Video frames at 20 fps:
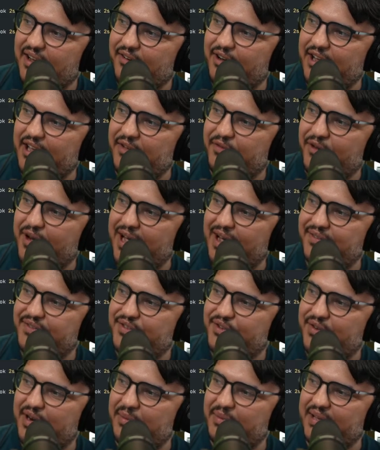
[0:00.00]
If you have
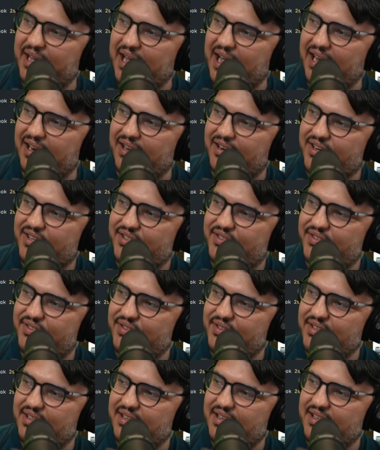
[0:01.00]
script alert
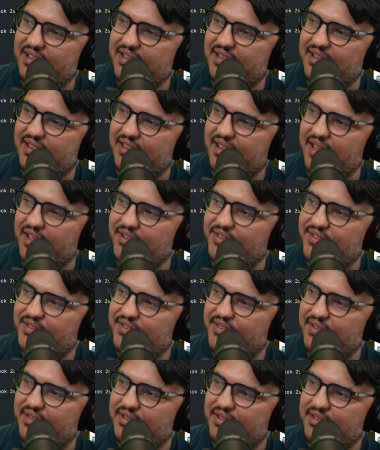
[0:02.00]

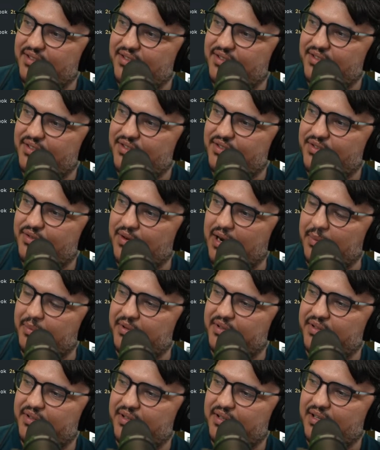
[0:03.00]
this
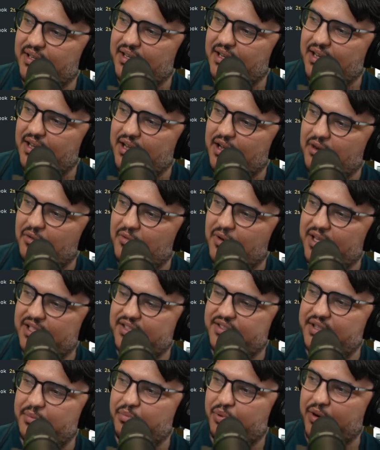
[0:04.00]
script, what
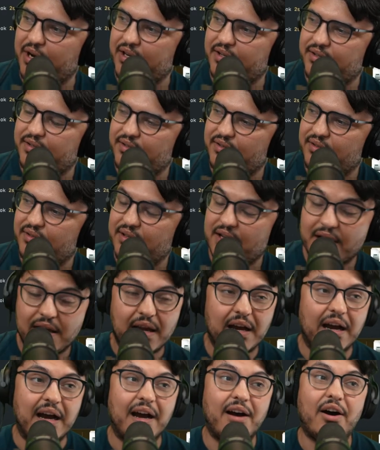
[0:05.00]
does it print?
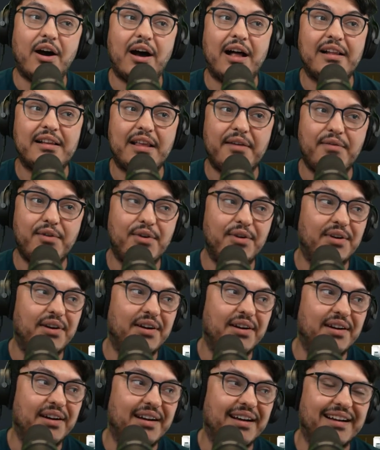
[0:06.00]
I'll give you,
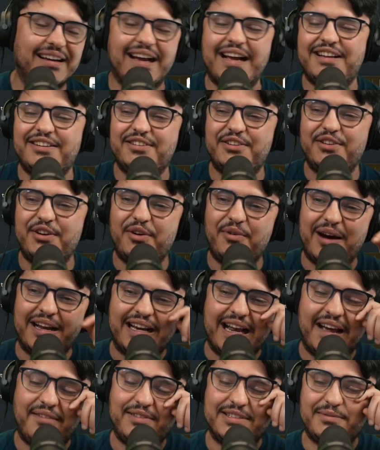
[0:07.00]
you know what?
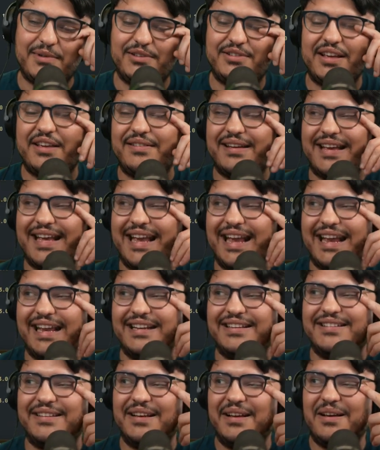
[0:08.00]
I was about to give you a
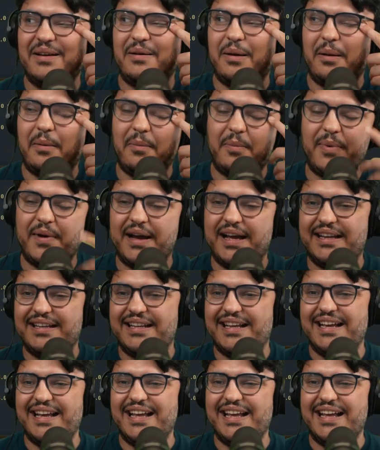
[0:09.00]
hint, but